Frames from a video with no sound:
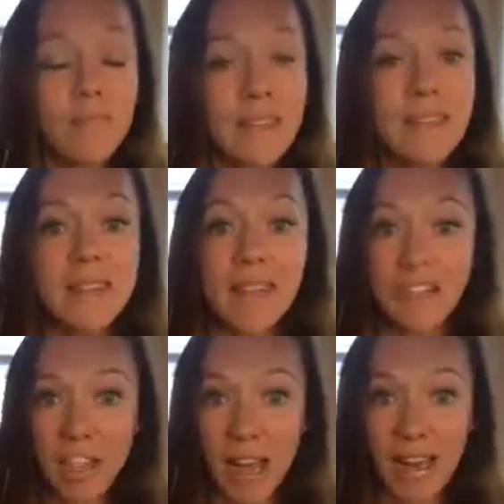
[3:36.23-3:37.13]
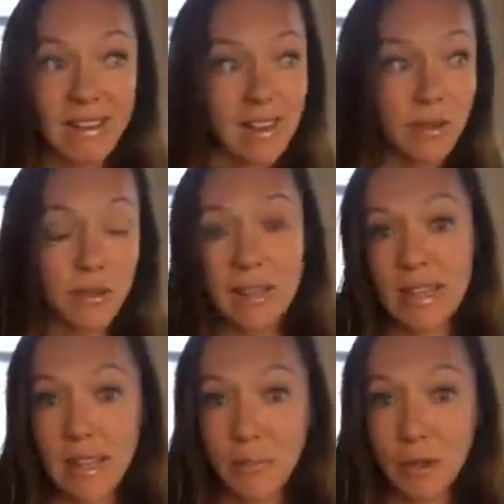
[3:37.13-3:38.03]
such as, let's use the
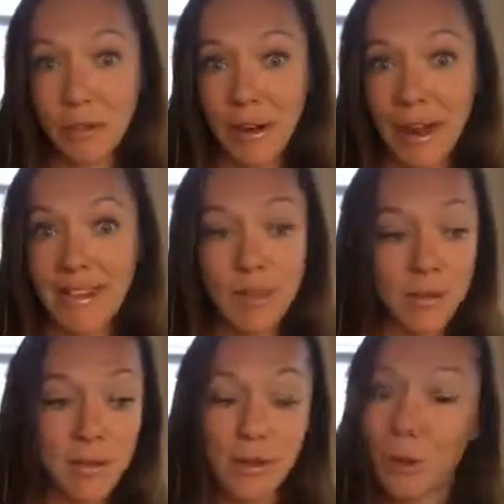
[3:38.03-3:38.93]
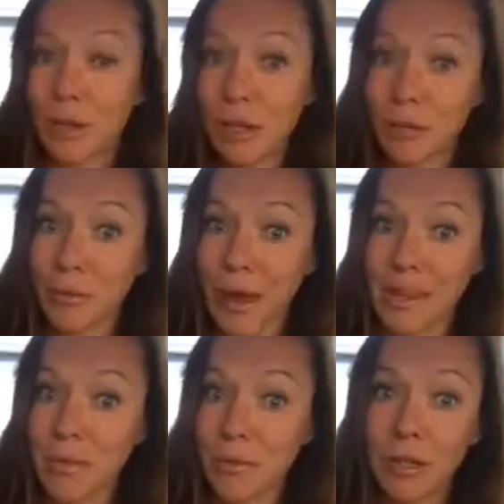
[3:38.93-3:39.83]
example of rice, you soak your
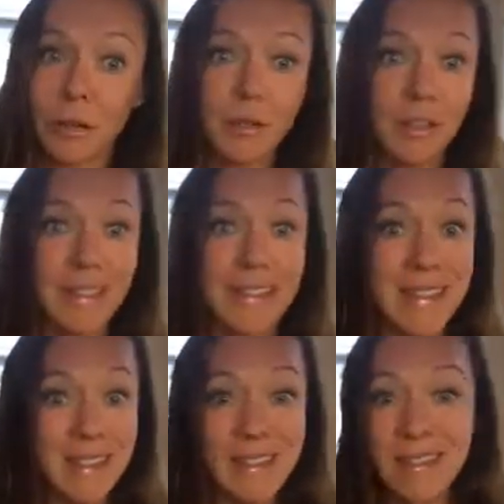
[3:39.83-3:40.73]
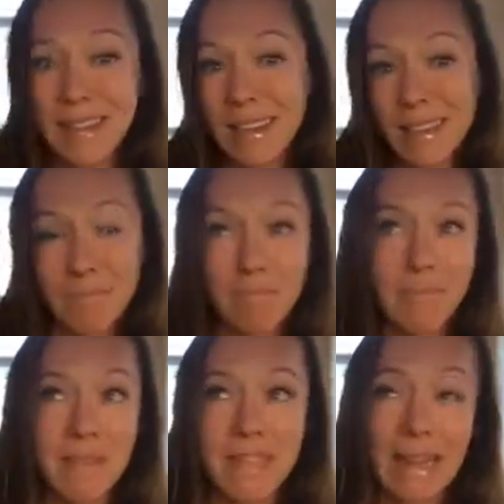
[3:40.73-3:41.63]
rice for usually 6 to
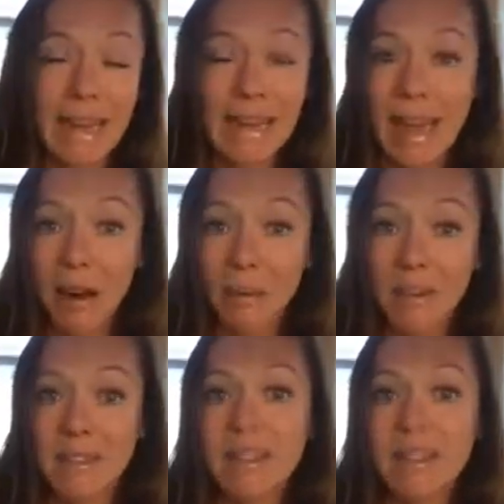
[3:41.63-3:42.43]
8 hours,